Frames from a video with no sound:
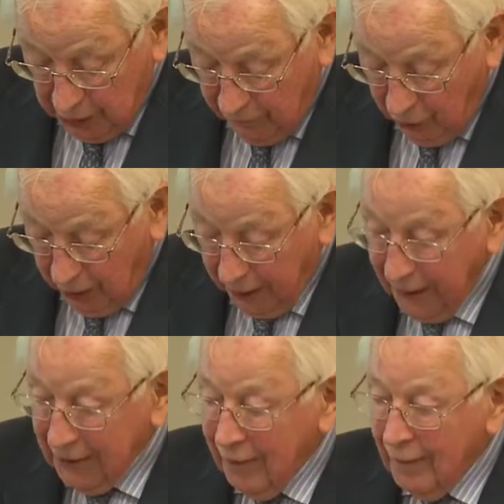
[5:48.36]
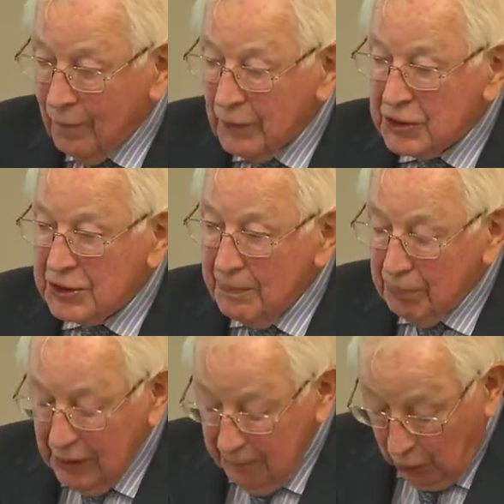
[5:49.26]
divide
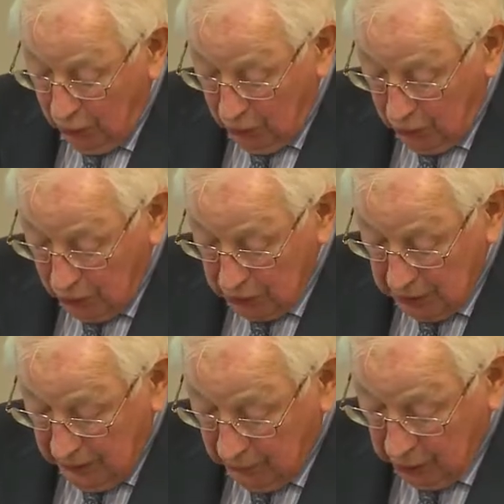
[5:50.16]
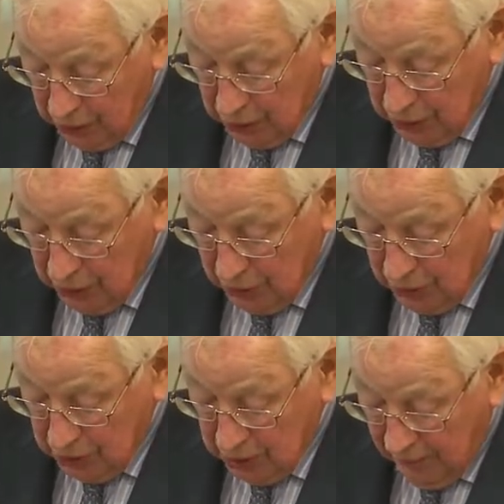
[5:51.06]
simply because it
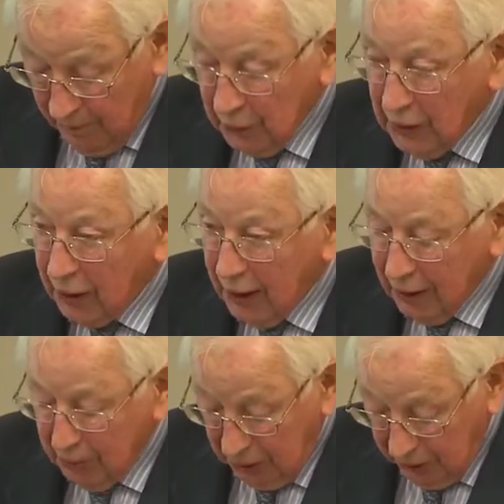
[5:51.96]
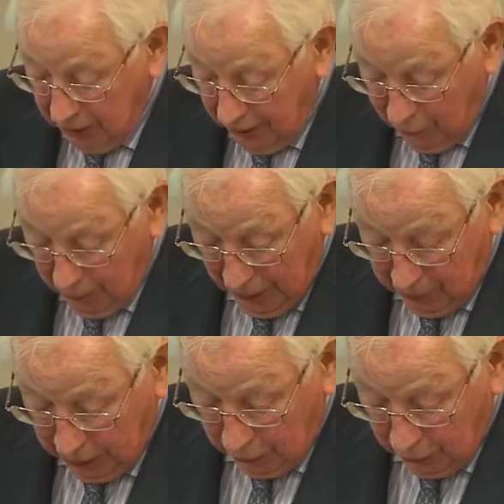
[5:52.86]
concerns the liability of a public